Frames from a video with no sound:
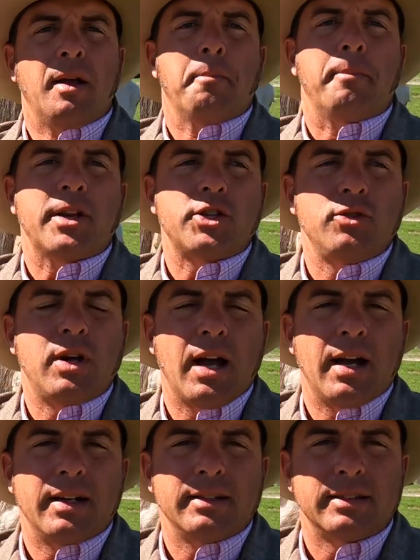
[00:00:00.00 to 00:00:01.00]
met you
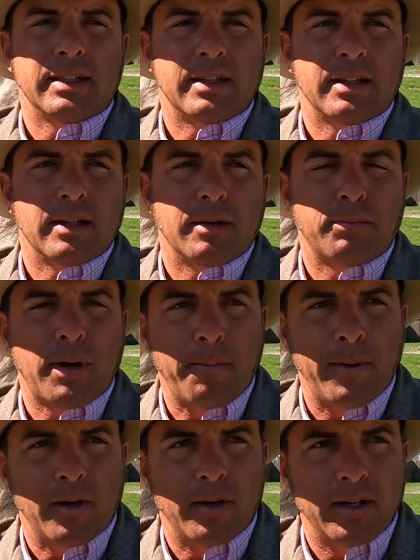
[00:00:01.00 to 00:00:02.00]
guys at the
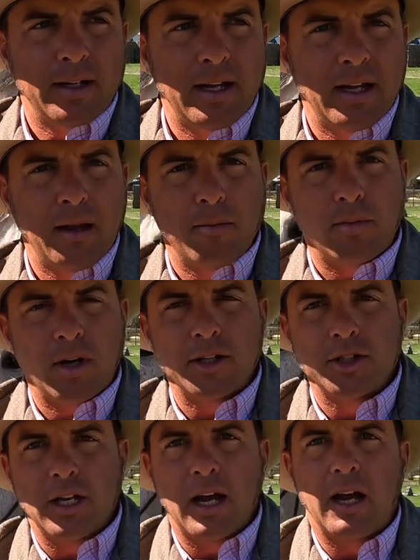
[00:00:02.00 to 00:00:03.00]
prep area to get him
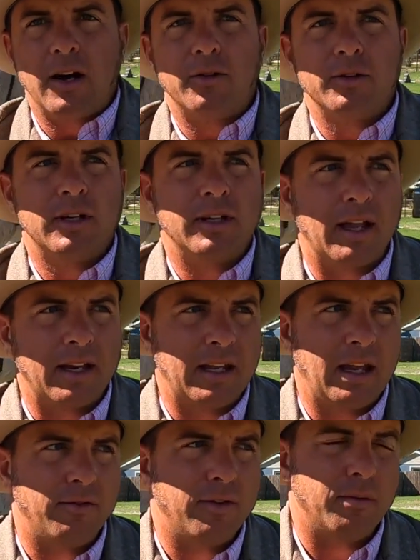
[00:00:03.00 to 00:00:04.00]
brushed out. I
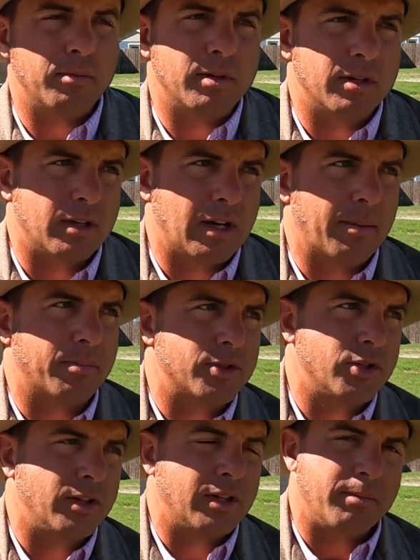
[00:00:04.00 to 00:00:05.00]
gave him an
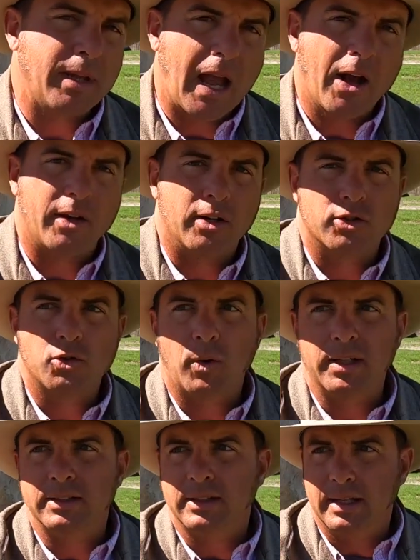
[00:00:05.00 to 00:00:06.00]
opportunity to be out here
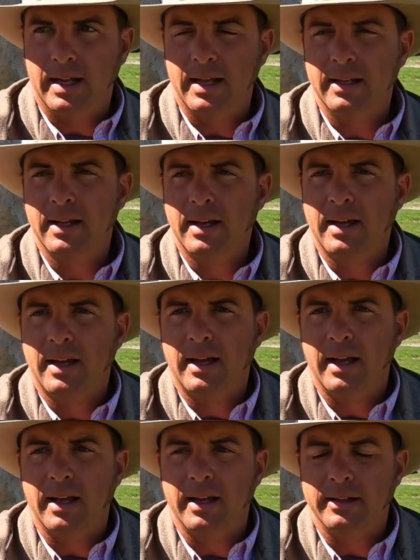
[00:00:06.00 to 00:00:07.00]
twice today,
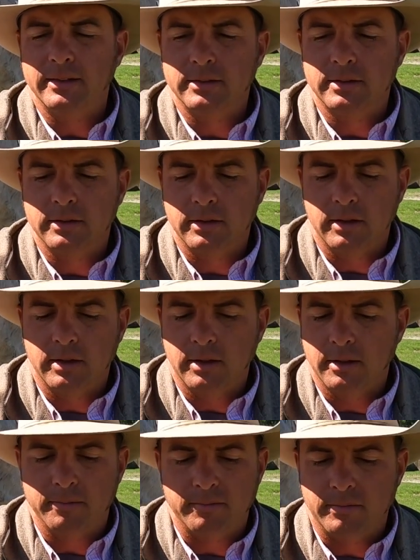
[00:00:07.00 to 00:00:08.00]
and
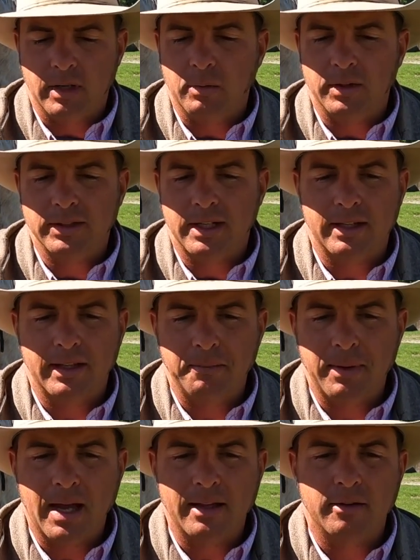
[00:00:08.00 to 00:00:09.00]
it wasn't anything
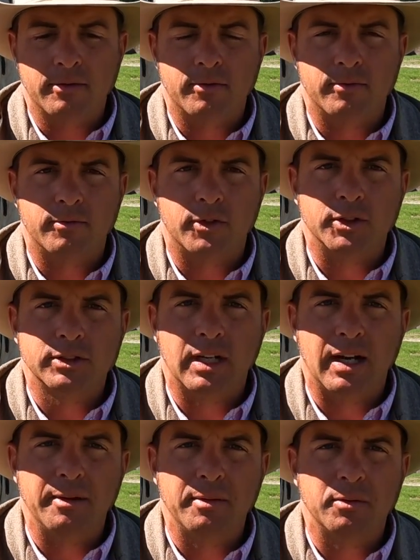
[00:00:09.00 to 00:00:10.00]
bad the first
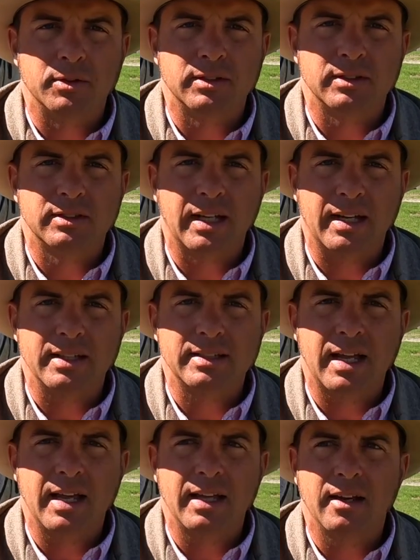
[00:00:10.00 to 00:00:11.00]
time. It was his second
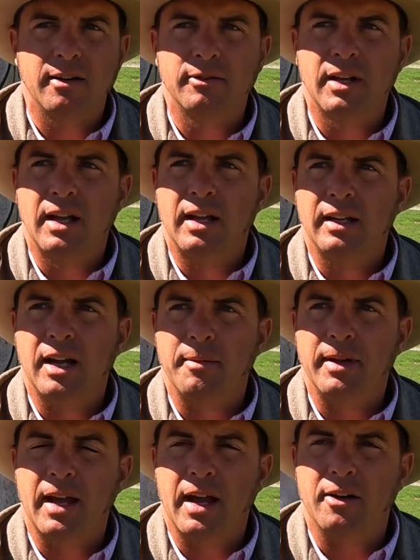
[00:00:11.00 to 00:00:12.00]
day of
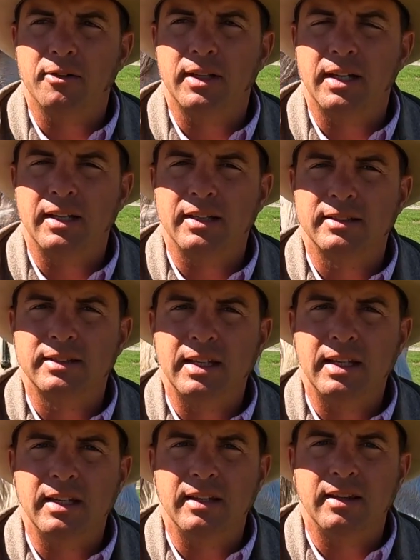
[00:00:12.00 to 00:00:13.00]
coming out, getting to
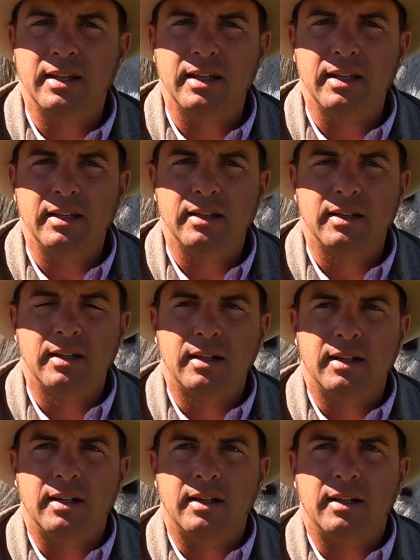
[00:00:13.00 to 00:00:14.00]
see the
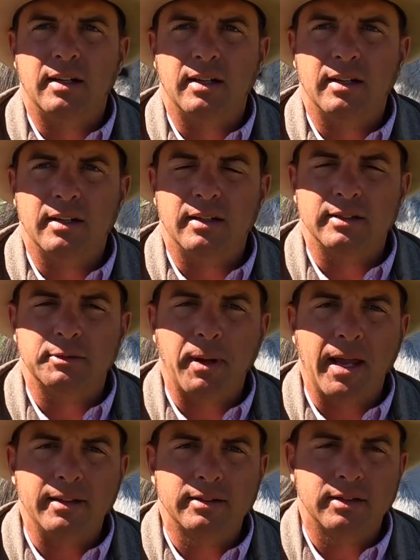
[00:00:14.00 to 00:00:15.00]

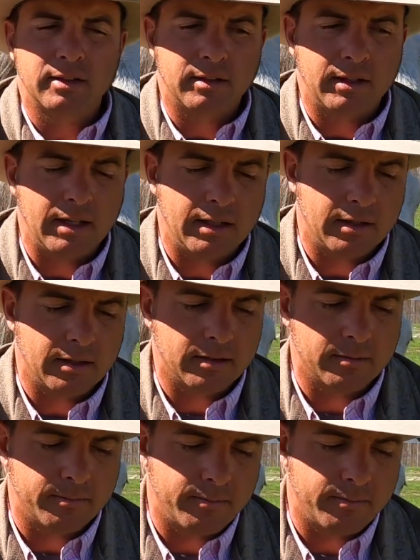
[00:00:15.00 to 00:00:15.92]
space, getting to